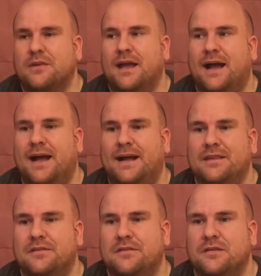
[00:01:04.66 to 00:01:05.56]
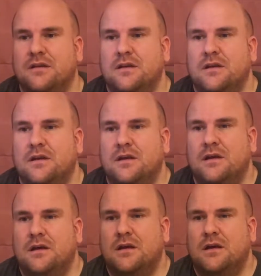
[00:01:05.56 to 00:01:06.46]
And
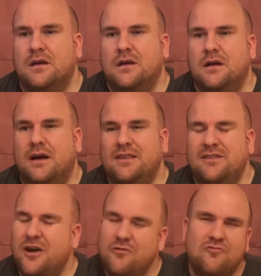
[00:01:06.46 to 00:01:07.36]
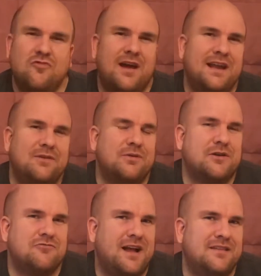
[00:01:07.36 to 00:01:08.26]
I don't really
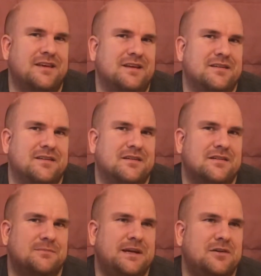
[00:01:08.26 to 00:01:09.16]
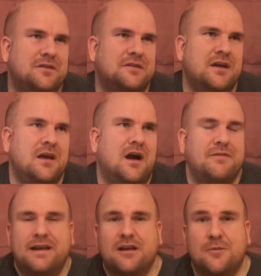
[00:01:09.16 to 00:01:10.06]
regret it because I've
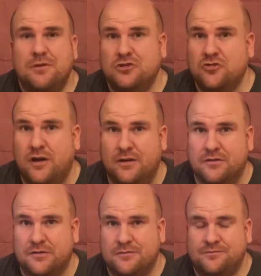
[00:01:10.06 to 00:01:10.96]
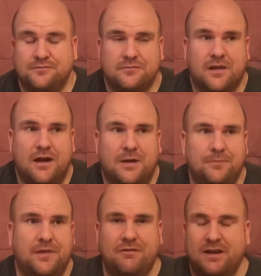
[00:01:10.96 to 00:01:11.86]
had a couple of trials.
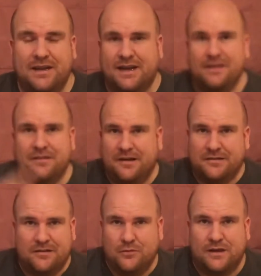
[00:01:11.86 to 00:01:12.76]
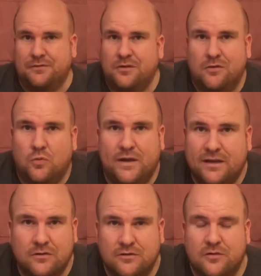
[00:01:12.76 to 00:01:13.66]
Every now and again Tesla will give you a
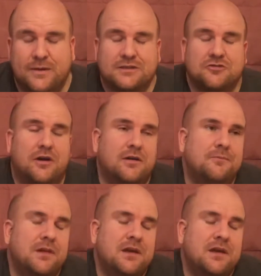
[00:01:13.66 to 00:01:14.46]
week or 2 weeks trial.